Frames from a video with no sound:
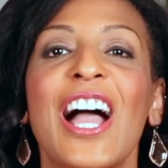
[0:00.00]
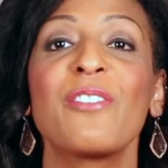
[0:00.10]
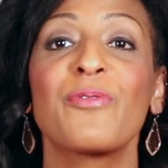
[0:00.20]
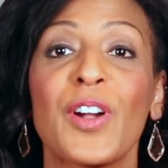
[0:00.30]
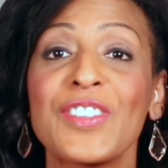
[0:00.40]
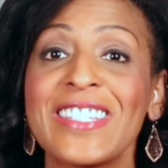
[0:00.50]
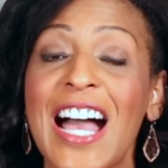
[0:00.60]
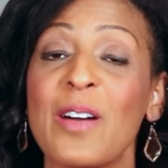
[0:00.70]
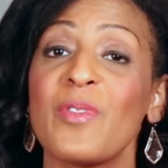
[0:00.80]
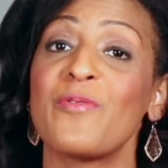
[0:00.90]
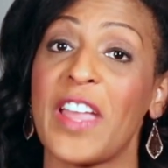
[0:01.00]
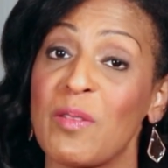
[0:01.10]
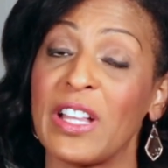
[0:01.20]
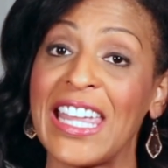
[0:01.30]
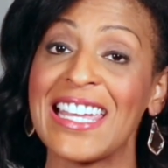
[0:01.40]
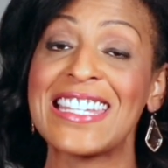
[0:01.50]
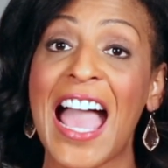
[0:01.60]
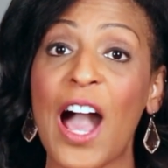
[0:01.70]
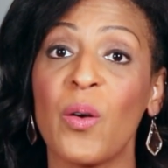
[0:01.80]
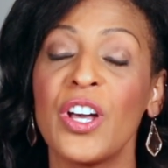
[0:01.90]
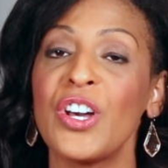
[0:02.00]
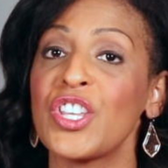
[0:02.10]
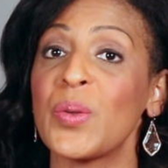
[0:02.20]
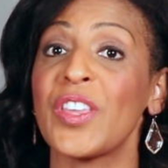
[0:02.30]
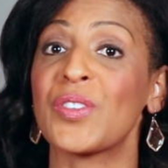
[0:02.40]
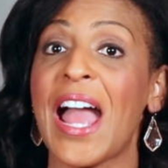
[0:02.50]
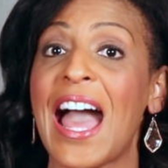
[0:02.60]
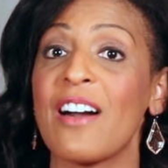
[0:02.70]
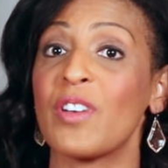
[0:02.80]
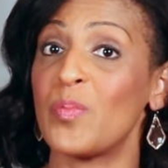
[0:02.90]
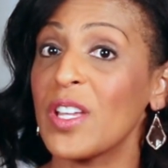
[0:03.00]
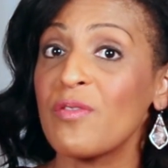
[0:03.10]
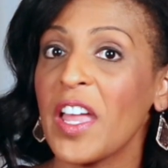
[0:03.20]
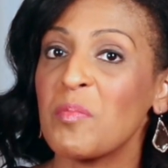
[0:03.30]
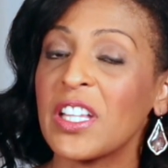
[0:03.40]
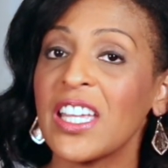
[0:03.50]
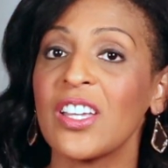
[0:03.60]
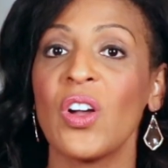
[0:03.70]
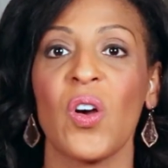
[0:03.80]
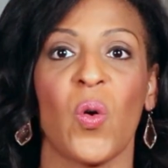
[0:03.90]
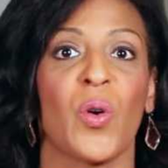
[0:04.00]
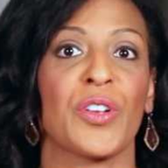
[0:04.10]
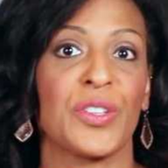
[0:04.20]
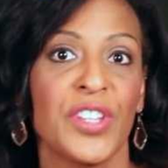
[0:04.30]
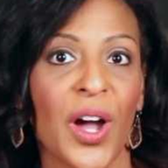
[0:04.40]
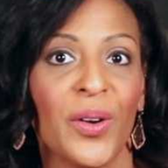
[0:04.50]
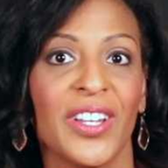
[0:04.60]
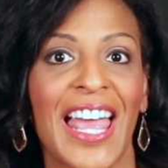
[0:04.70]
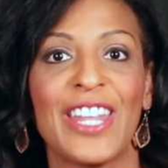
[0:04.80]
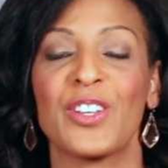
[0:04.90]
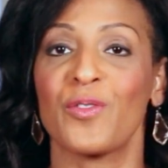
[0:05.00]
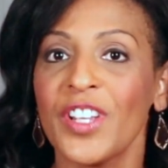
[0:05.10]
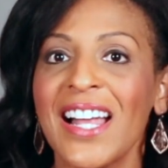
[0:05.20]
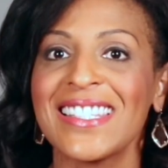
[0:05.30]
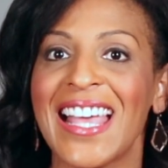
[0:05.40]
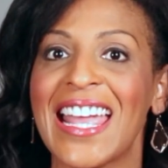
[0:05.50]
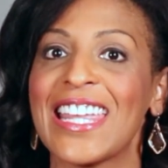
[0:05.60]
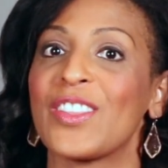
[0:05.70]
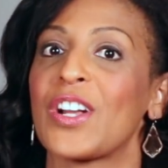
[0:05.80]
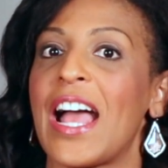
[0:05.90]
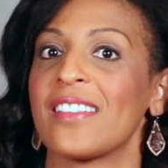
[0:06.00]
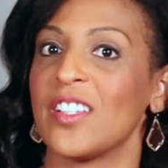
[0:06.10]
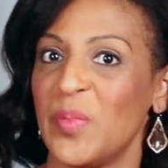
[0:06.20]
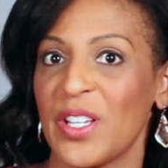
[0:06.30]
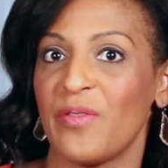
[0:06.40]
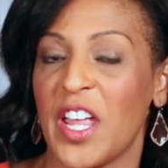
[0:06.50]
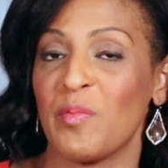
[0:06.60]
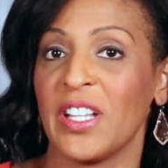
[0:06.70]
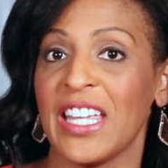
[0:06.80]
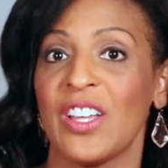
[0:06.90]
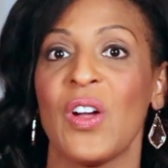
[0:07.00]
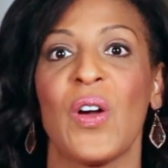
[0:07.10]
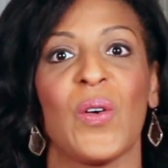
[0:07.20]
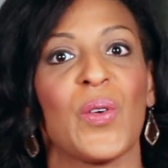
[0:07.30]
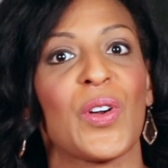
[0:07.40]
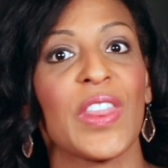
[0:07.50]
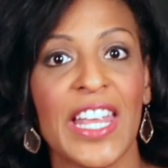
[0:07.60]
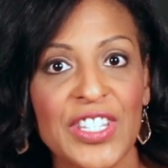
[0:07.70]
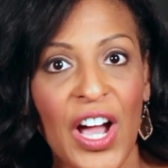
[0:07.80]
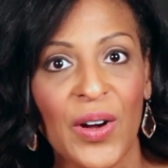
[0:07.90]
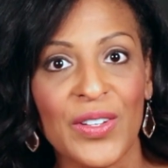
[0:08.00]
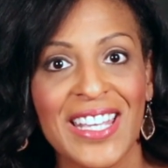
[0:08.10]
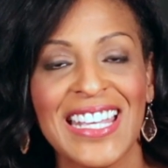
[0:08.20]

First up, family. Now, you either have a big family or you don't, and your fiance either has a big family or they don't.